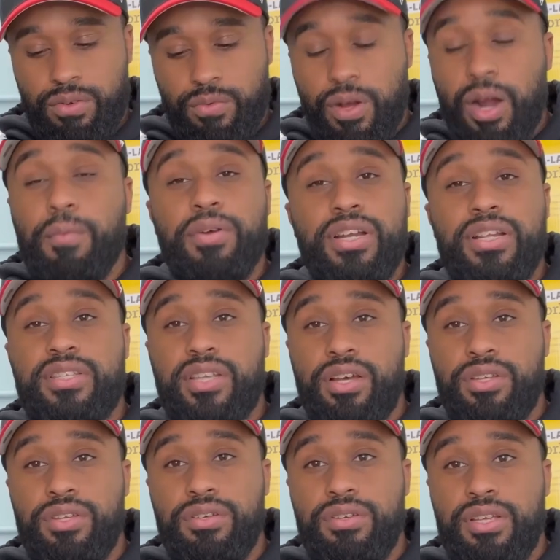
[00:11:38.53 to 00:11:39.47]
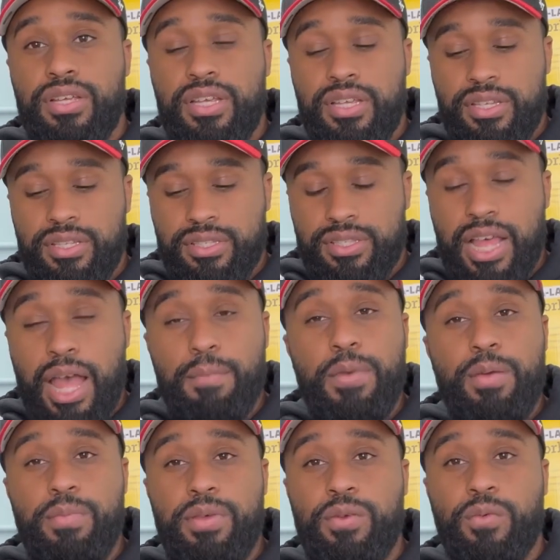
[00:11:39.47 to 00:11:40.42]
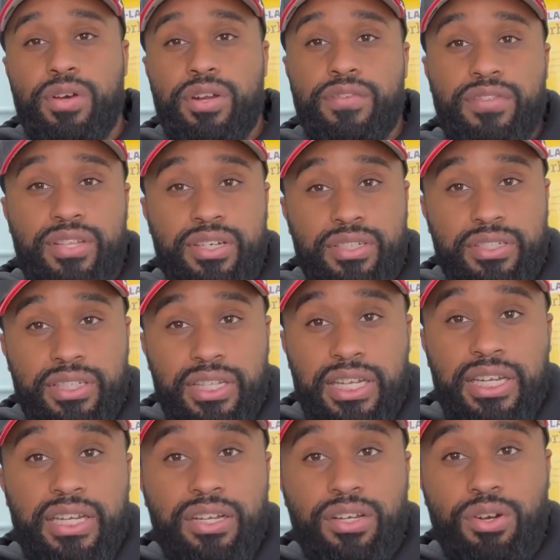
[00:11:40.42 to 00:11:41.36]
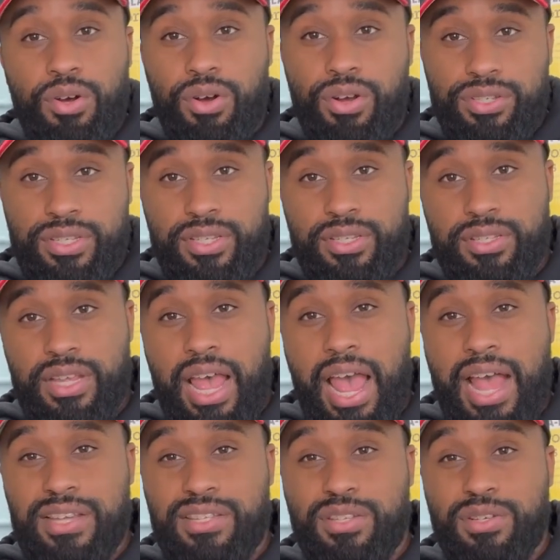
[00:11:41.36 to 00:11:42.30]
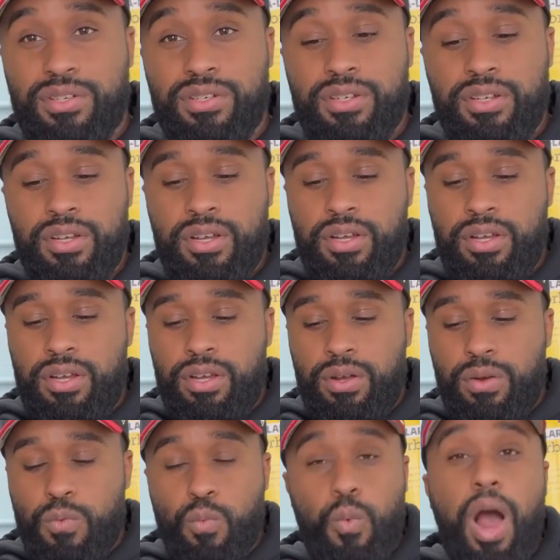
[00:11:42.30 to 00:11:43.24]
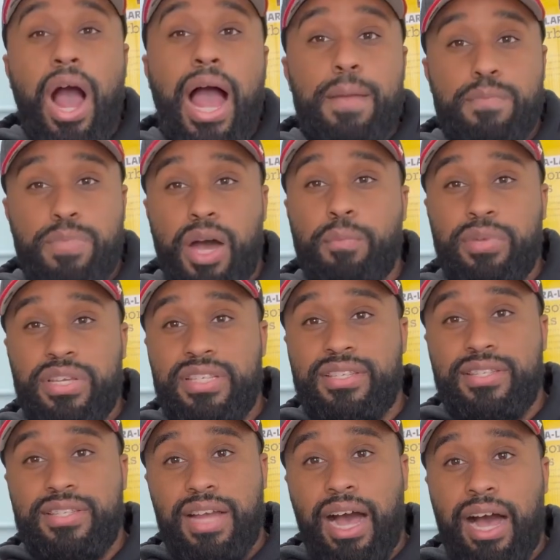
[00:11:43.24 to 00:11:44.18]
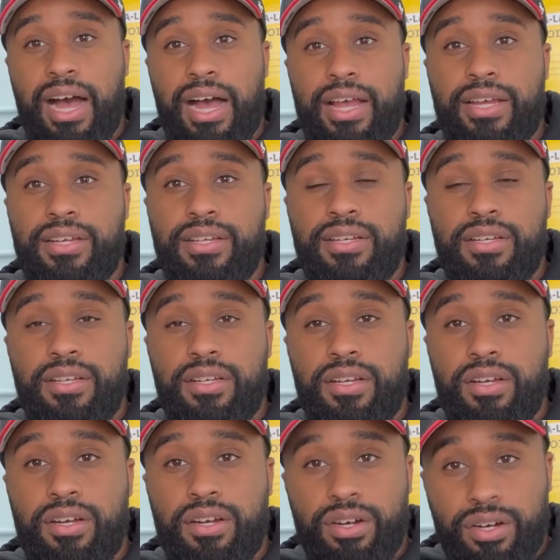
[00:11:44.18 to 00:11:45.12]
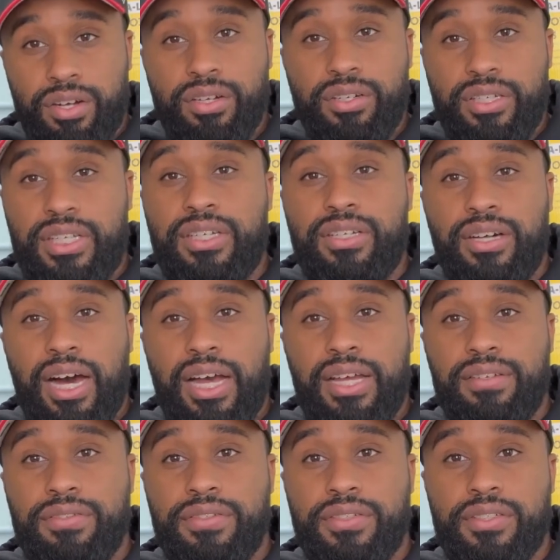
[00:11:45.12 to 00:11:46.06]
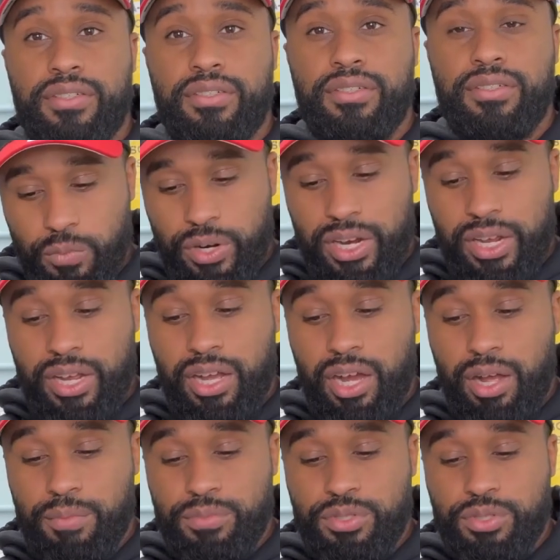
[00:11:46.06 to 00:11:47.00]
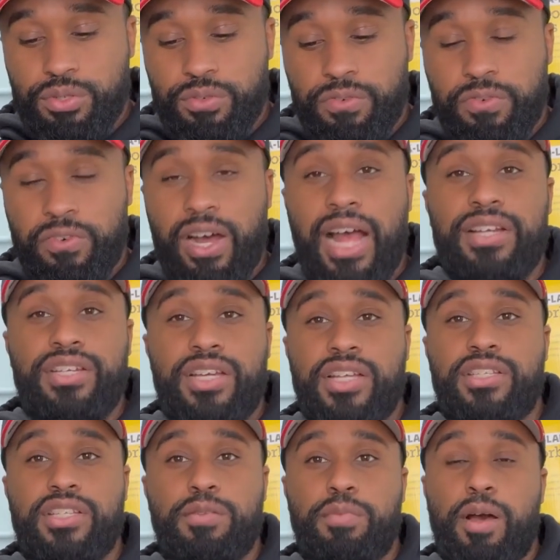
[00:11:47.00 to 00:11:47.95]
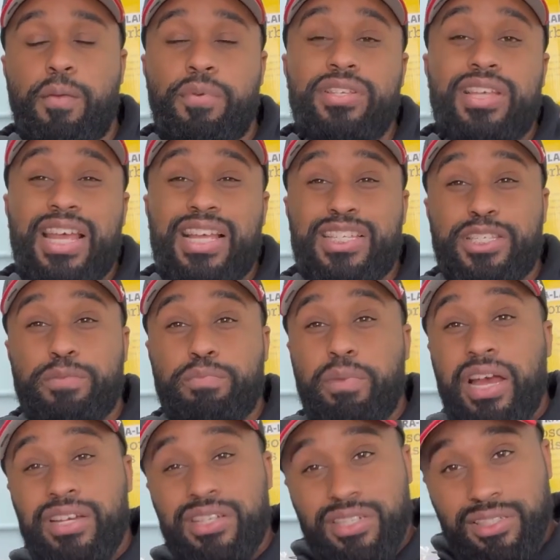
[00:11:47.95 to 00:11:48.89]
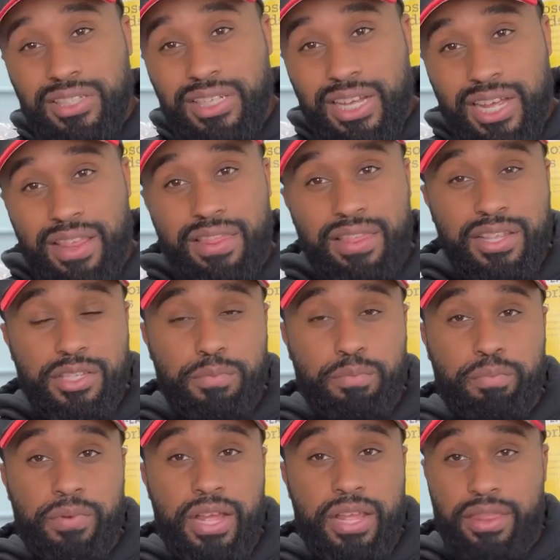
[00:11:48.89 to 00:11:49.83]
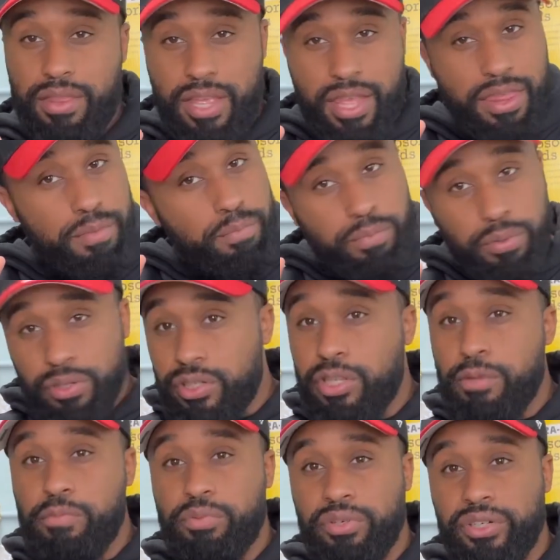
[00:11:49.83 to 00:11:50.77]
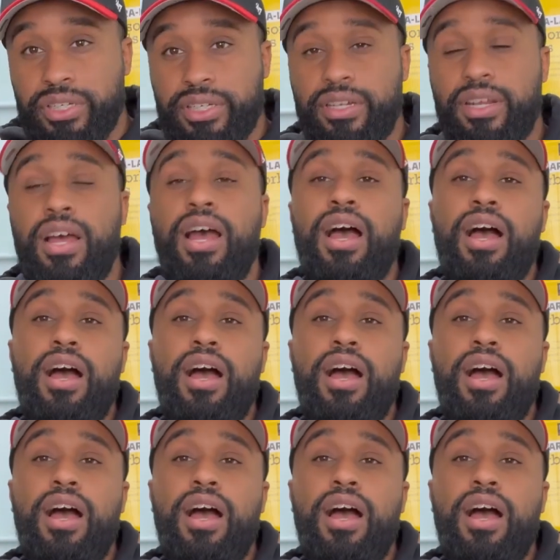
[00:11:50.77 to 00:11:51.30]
What I'm going to tell you is that may be one of the leading causes as to why puppies die early in life. When it comes to flat chested puppies, especially in these in the bully breed,